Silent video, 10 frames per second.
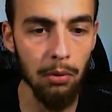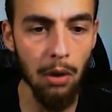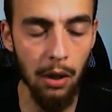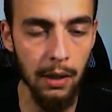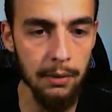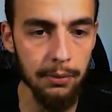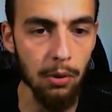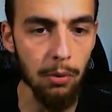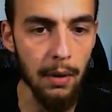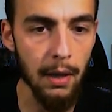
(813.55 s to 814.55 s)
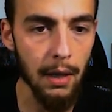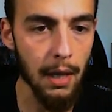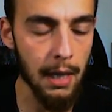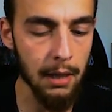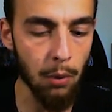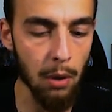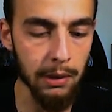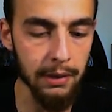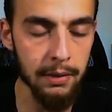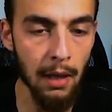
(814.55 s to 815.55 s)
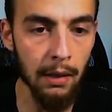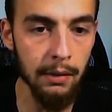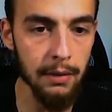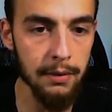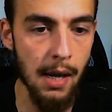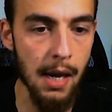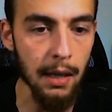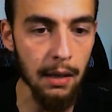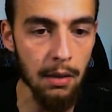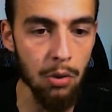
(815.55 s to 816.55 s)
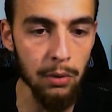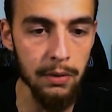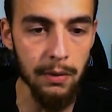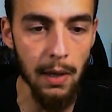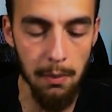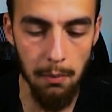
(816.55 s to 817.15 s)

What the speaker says: login form and we will start saying username